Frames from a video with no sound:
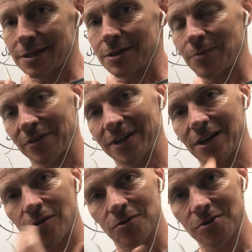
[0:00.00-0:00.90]
We have to get
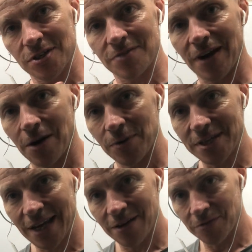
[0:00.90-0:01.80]
conscious of how we
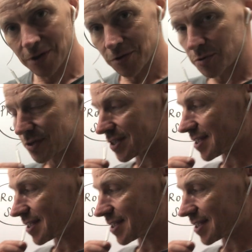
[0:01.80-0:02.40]
sound those, because